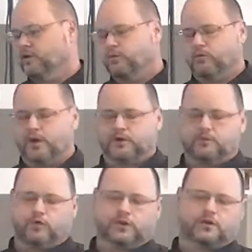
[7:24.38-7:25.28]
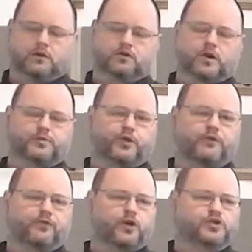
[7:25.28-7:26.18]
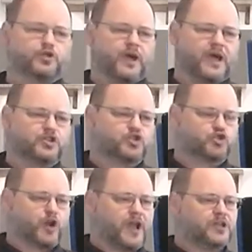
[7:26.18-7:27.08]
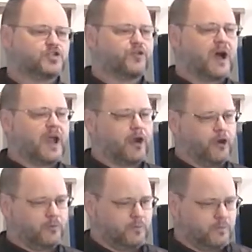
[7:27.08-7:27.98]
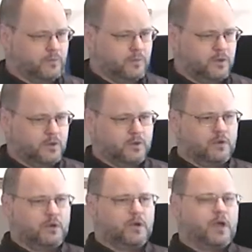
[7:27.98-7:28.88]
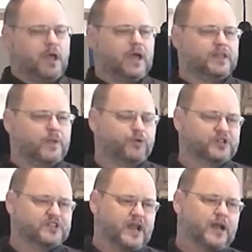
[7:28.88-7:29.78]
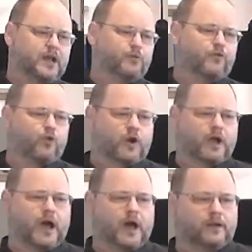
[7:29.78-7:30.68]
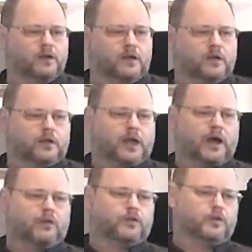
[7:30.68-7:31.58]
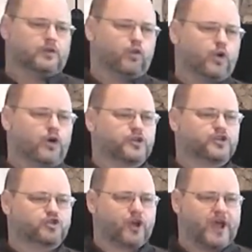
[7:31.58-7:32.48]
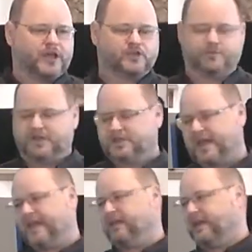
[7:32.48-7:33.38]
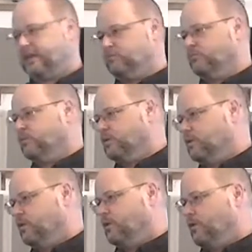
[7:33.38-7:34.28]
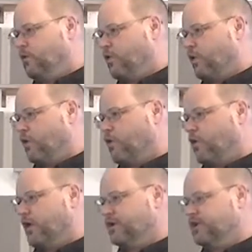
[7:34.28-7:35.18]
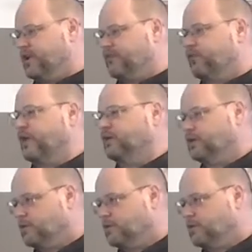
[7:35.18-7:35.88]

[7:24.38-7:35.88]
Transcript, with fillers: what, what the scripture refers to as strange fire. And they presented it before God. Now, the, the word strange means alien or, or different.